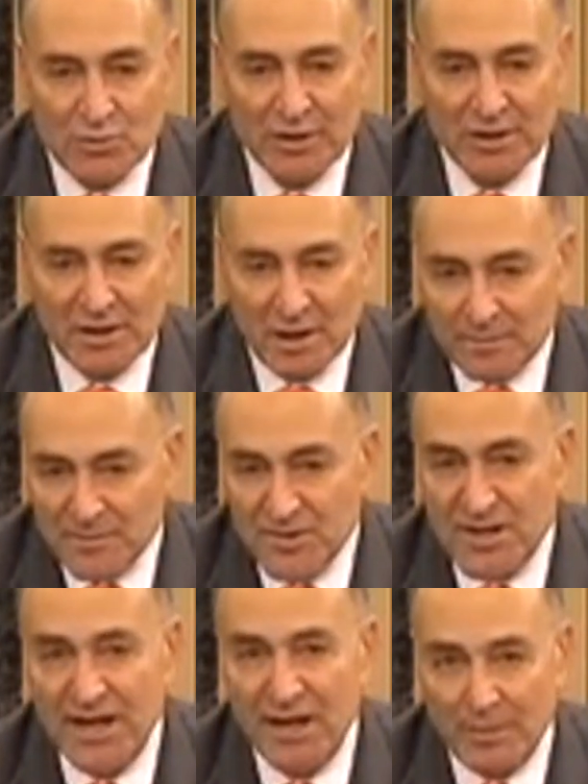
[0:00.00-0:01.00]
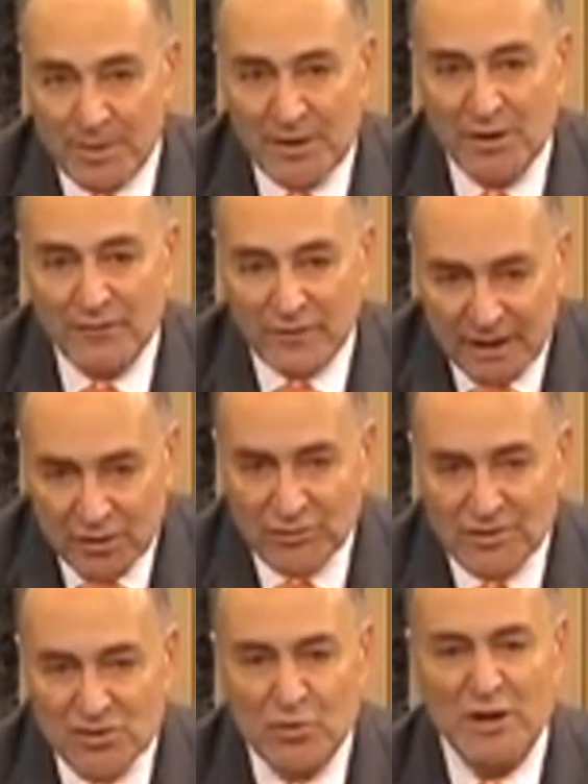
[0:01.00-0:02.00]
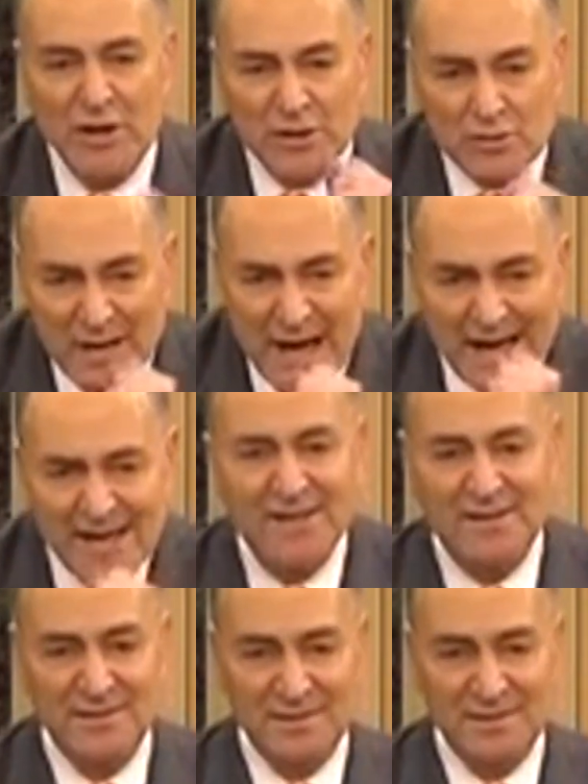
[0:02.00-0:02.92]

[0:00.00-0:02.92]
When it comes to helping our veterans, we are united.